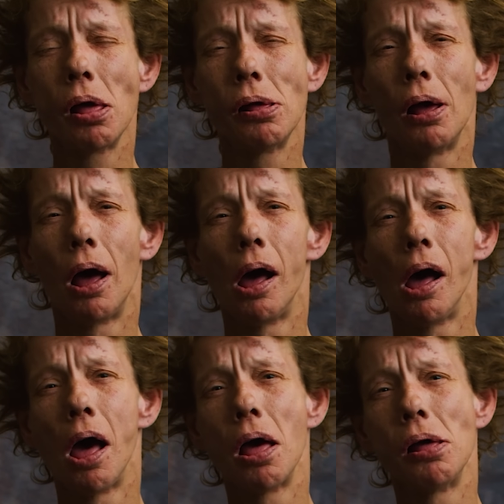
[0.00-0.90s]
do you have
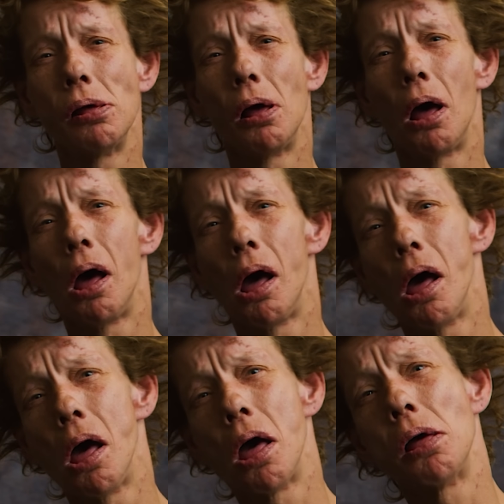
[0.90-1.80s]
kids of your own or
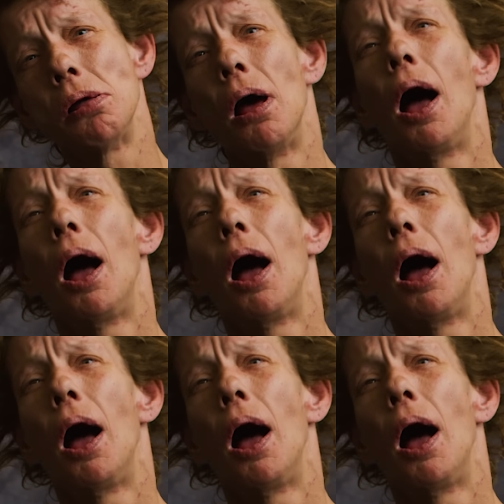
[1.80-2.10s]
anything like that?